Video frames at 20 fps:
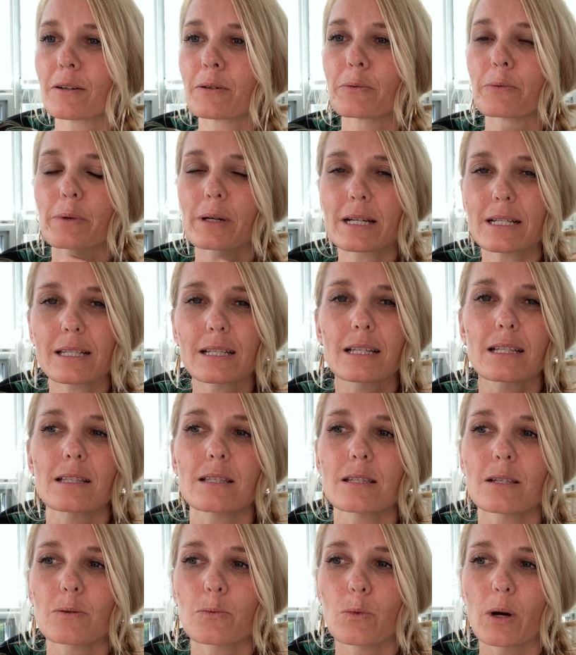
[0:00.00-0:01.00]

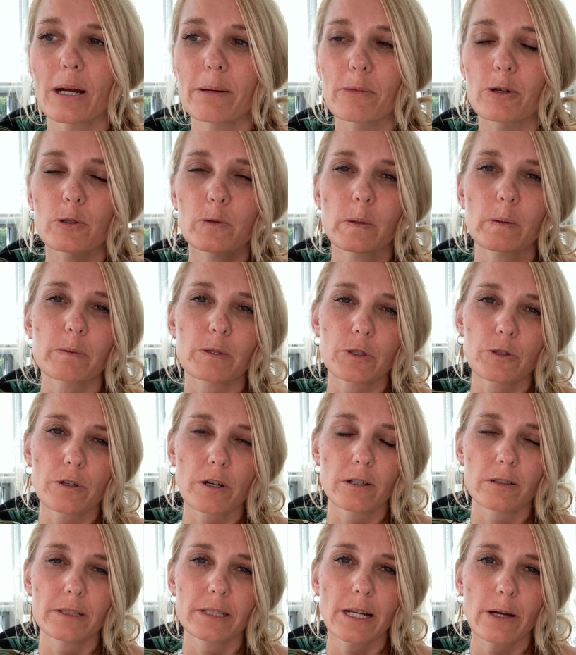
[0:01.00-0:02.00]
reasons why most people
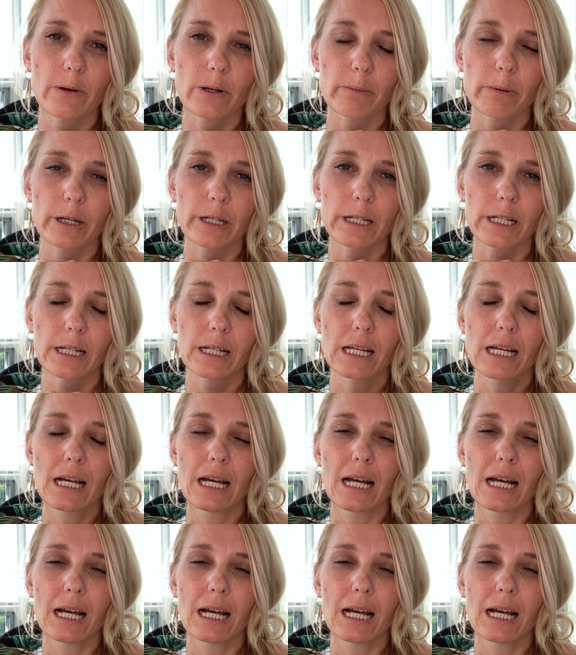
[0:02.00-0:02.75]
struggle in network marketing.